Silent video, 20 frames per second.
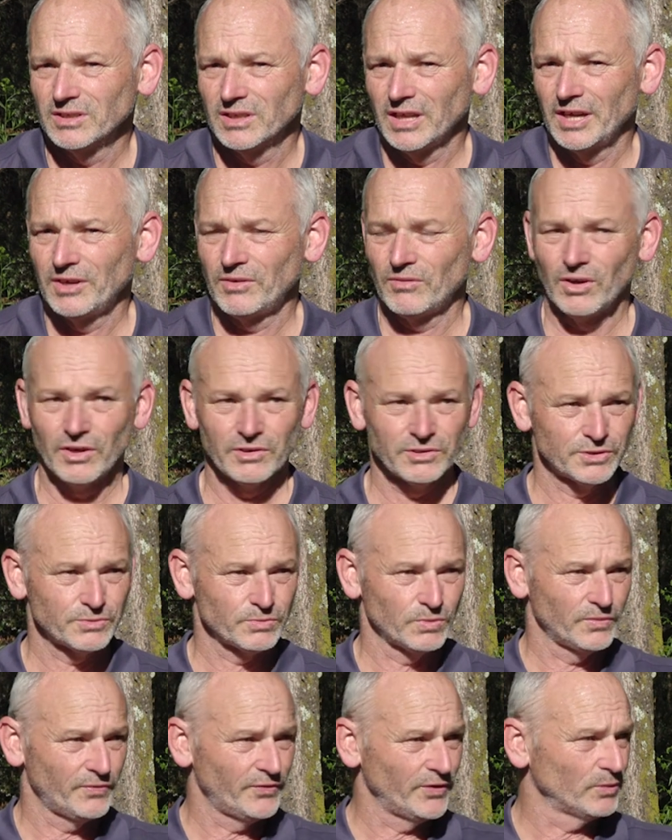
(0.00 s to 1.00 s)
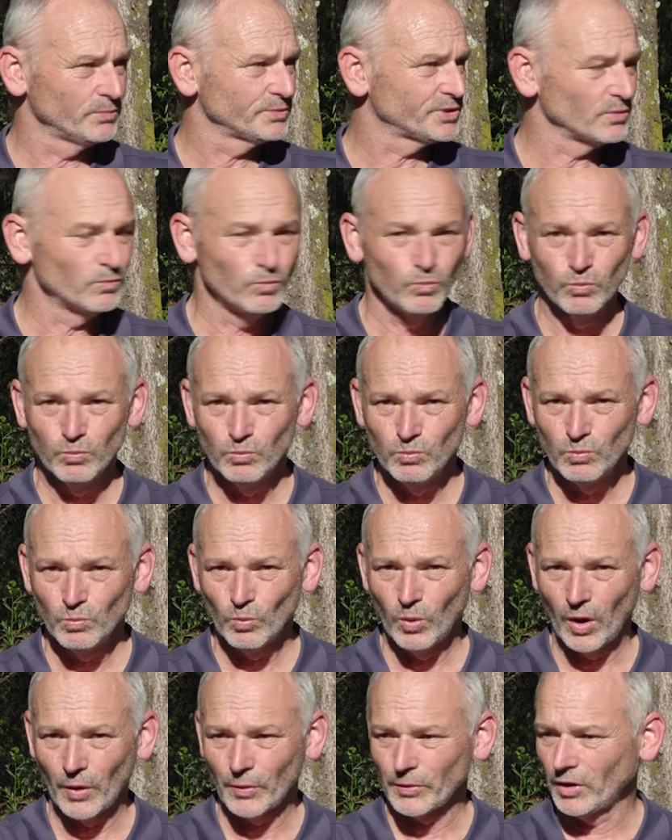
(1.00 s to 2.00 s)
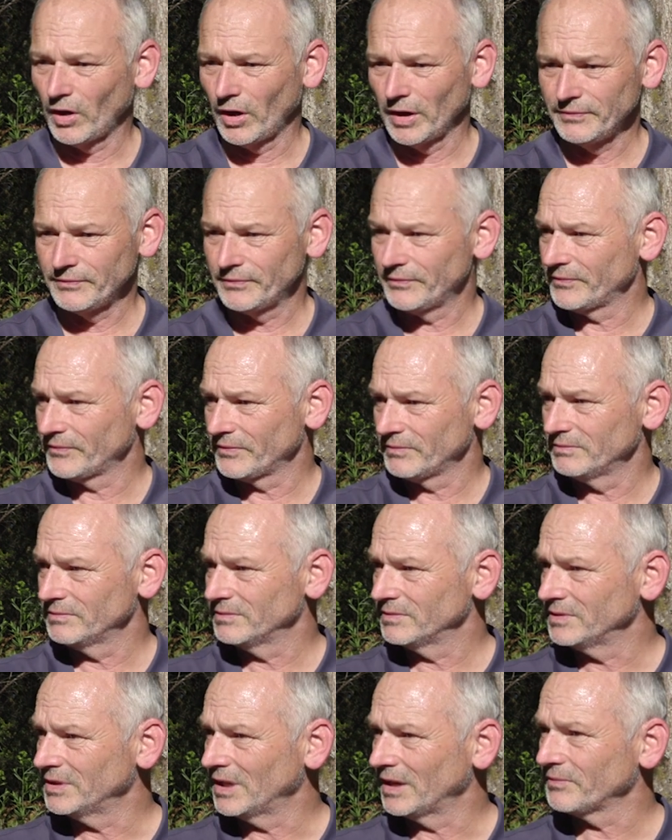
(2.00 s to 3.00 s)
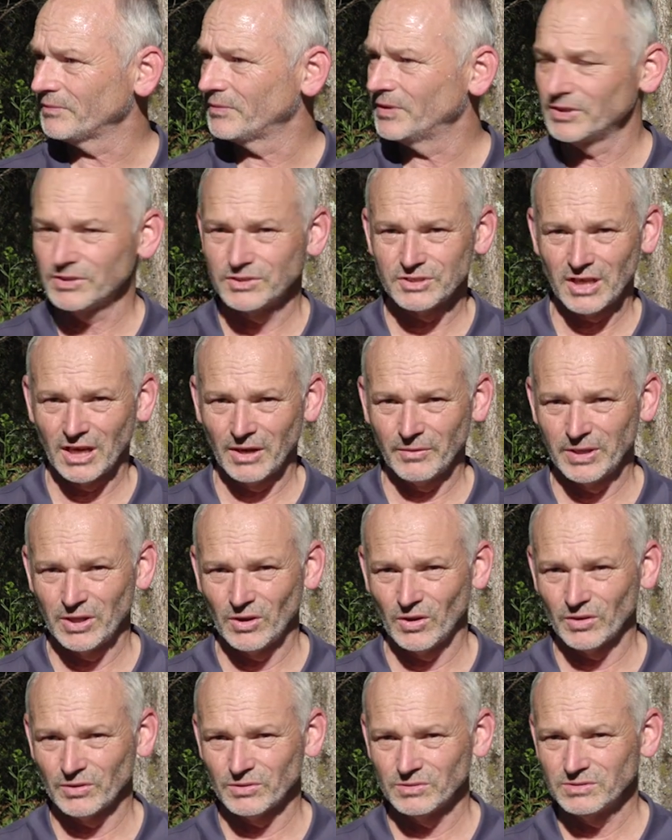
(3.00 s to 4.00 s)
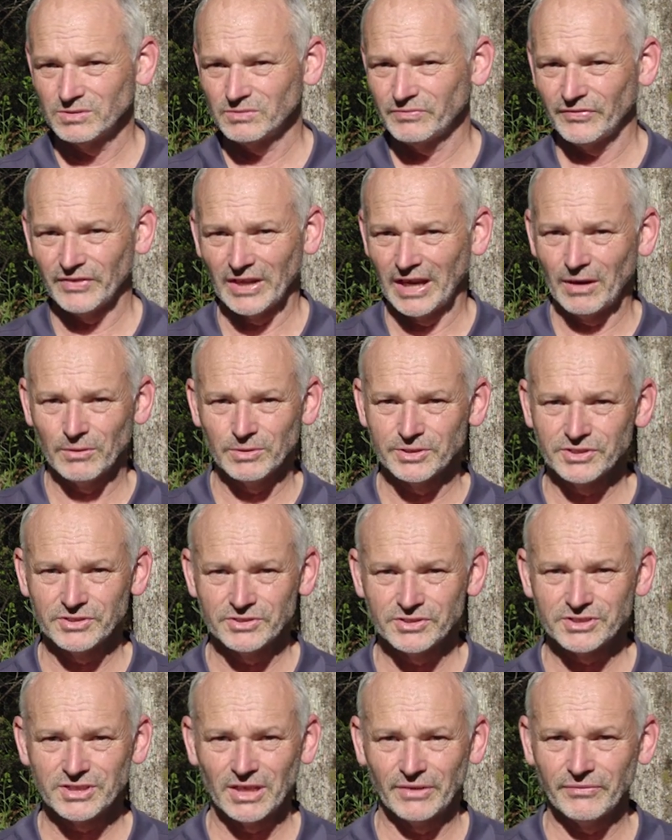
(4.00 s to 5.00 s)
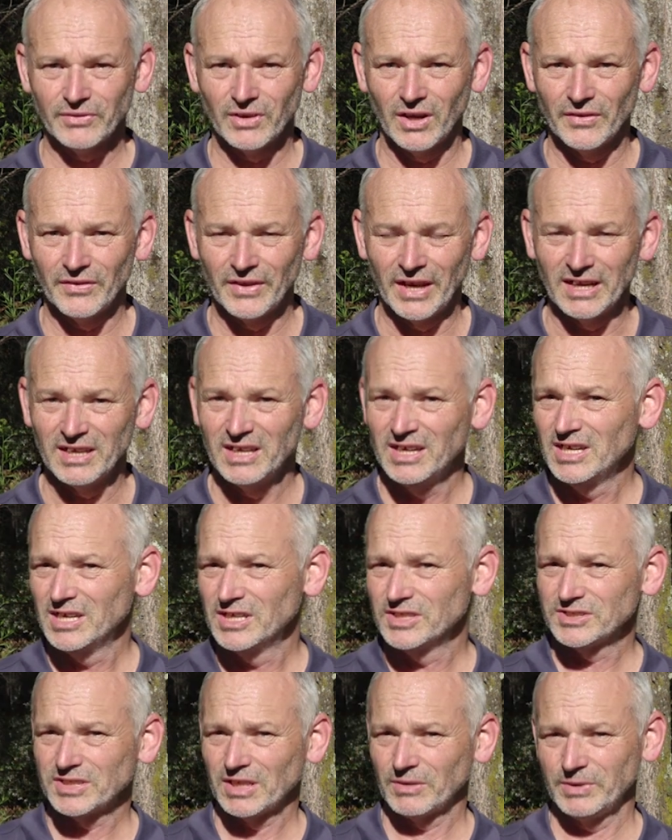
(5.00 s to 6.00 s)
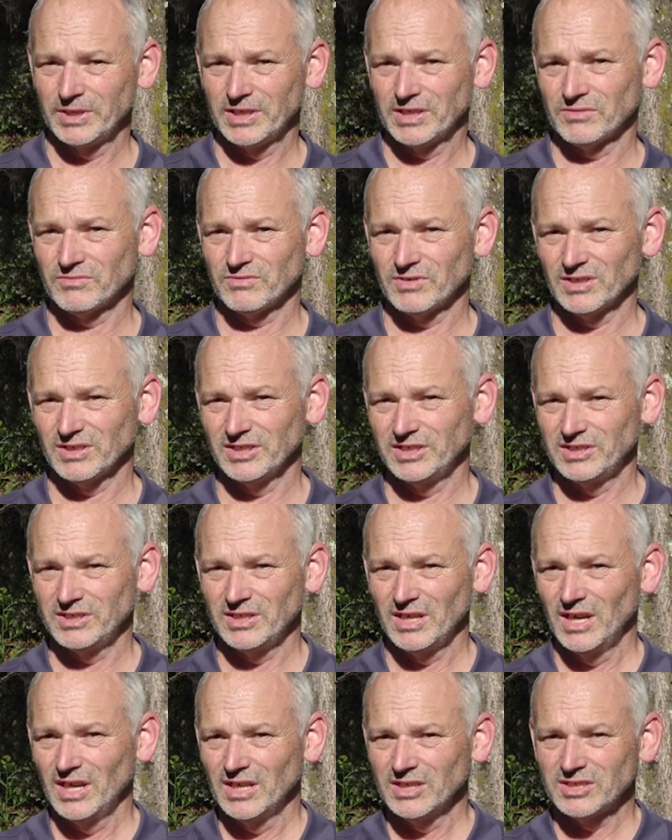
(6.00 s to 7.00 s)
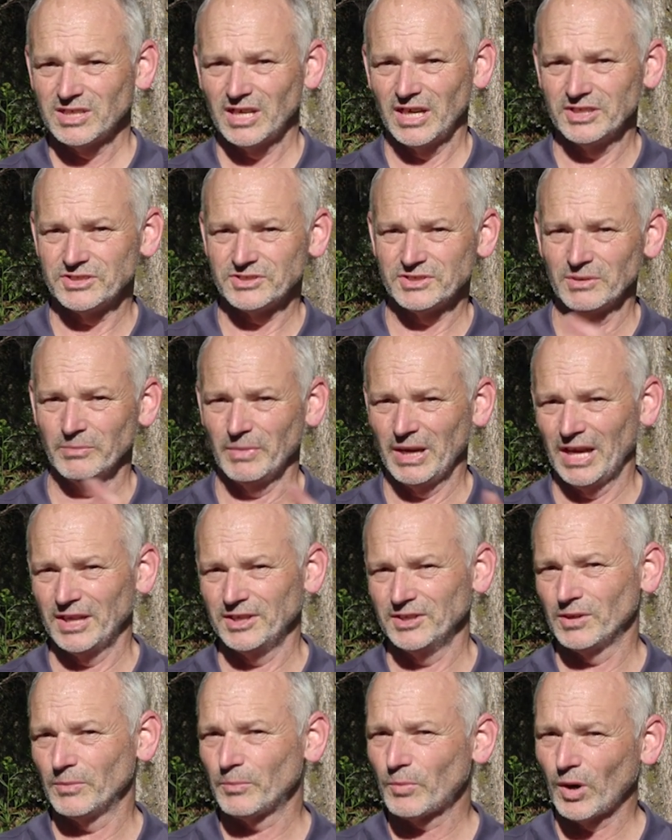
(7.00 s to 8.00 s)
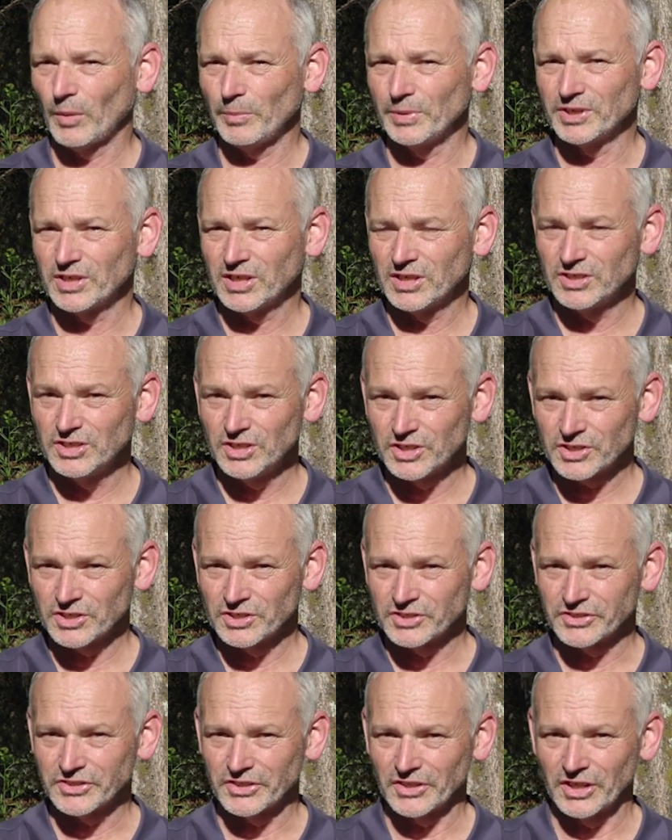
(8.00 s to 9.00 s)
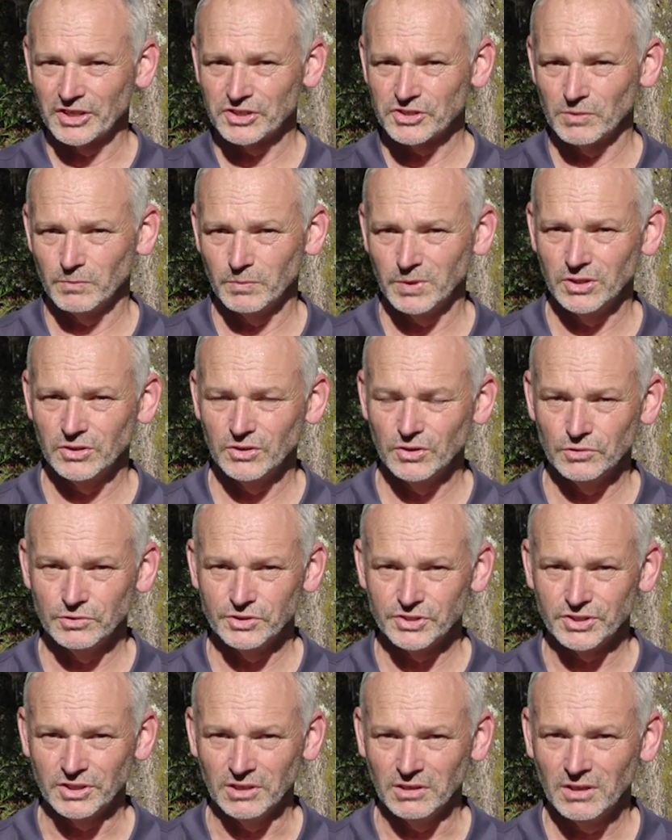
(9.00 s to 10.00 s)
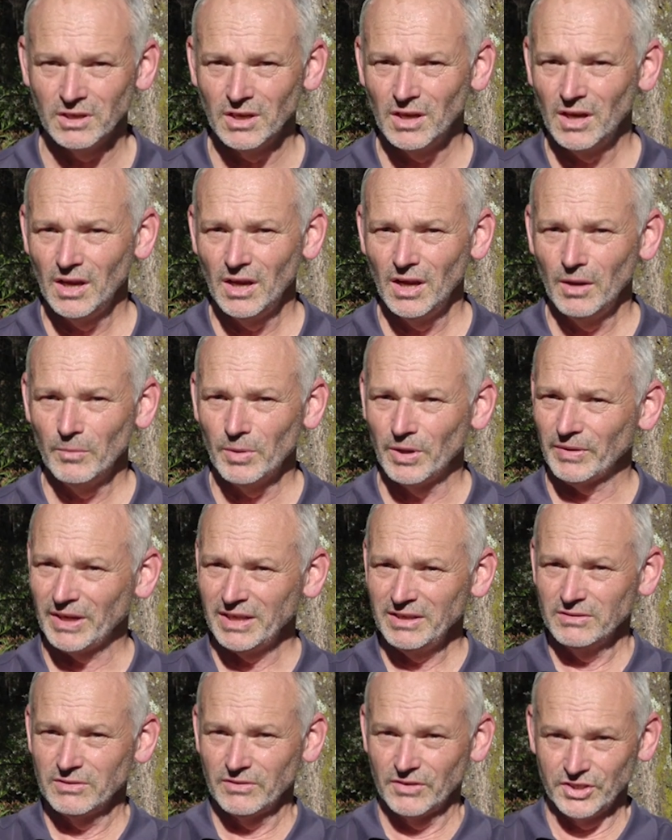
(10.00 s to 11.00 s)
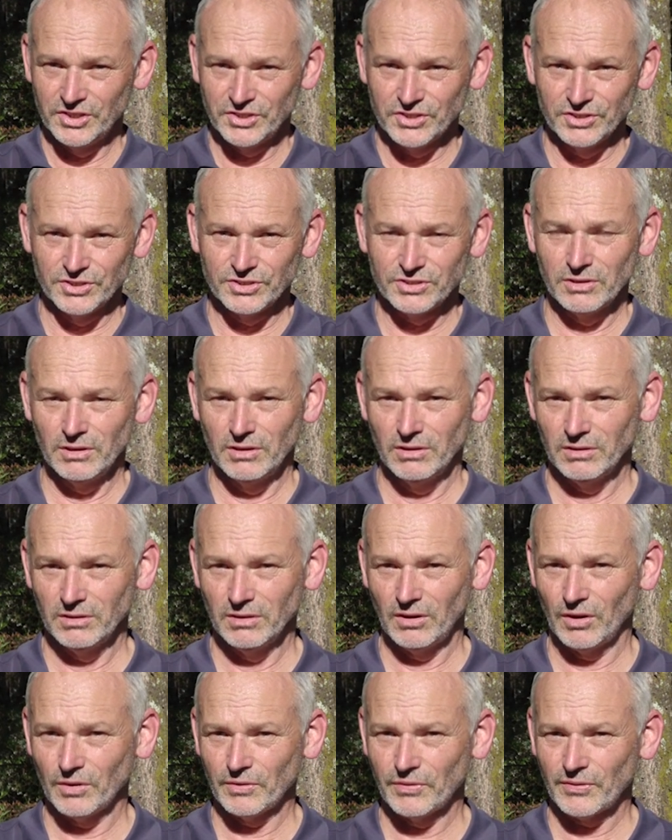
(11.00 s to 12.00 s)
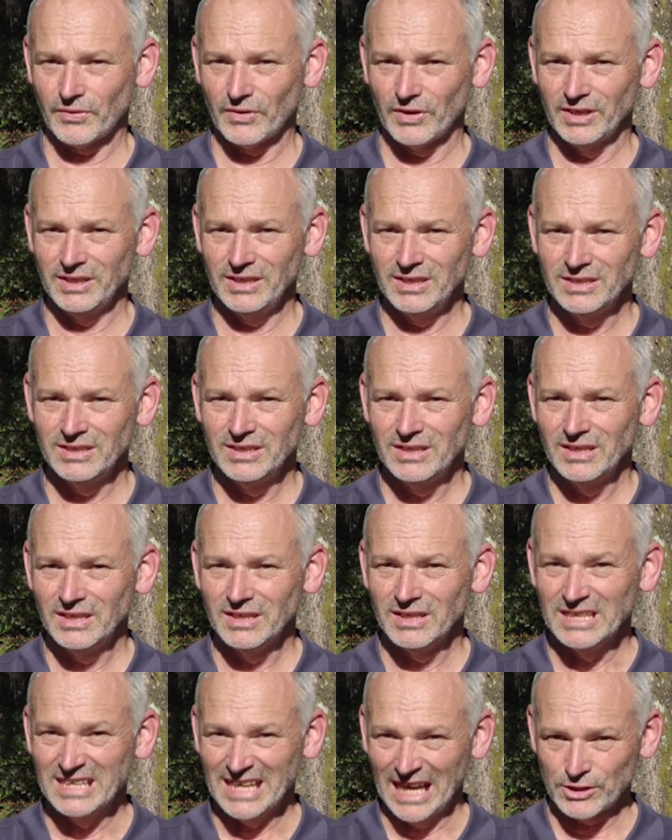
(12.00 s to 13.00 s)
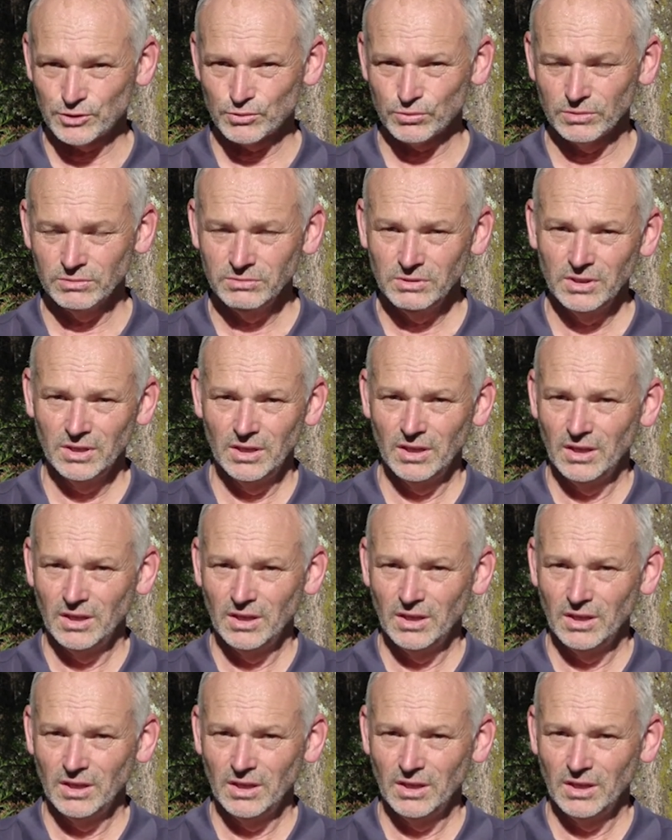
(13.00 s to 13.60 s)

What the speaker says: later on is we'll film some wildlife, things going on, flowers and stuff like that, so we can really test them out in the proper conditions that they should be used in. But anyway, this is log 3, natural,